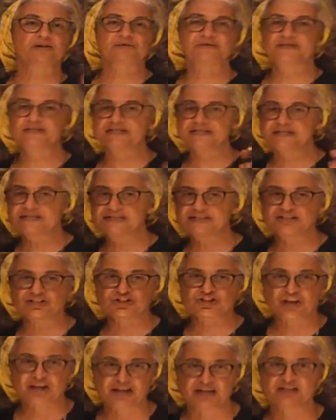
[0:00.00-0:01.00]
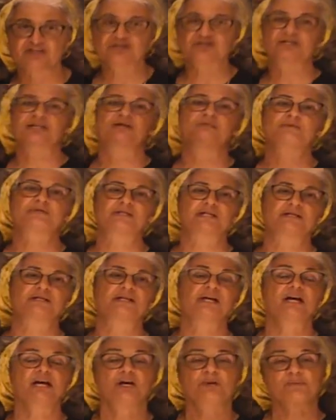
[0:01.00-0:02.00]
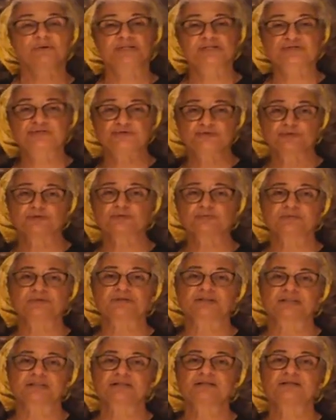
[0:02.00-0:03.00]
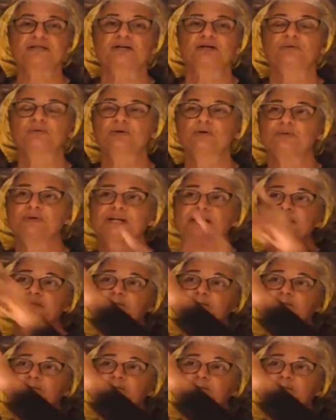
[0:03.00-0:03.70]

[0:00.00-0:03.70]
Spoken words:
the change comes in. Because normally, when we had the